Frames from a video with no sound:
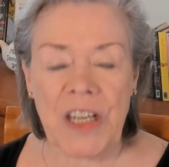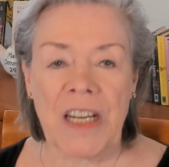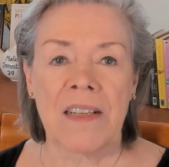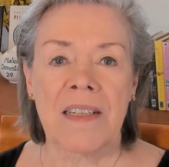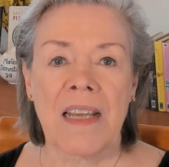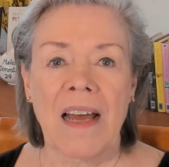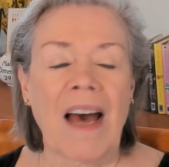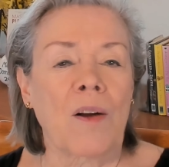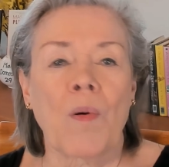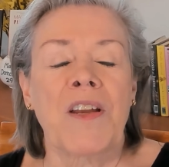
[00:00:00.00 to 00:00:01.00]
is,
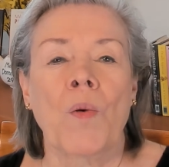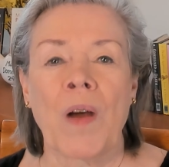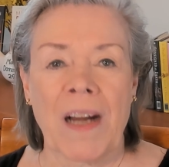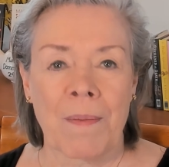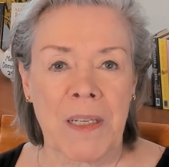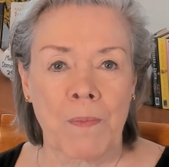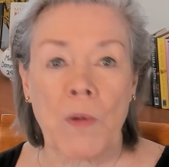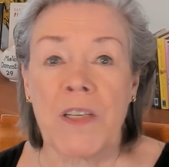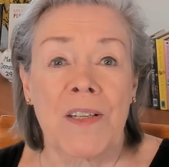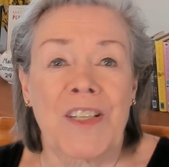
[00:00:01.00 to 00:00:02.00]
how do I know when I'm
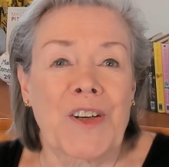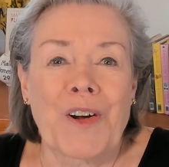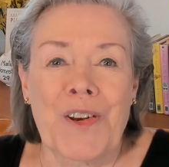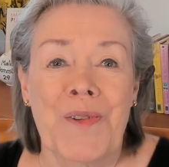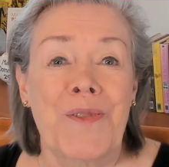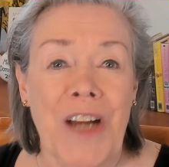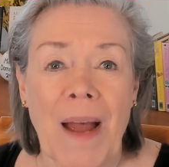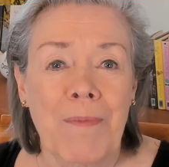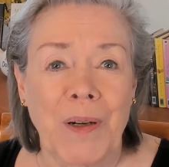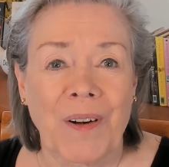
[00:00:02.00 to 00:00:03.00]
supposed to start a new
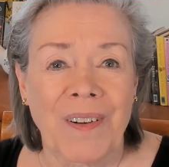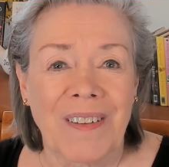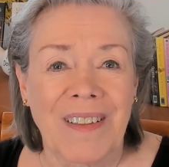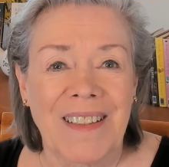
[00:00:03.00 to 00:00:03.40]
chapter?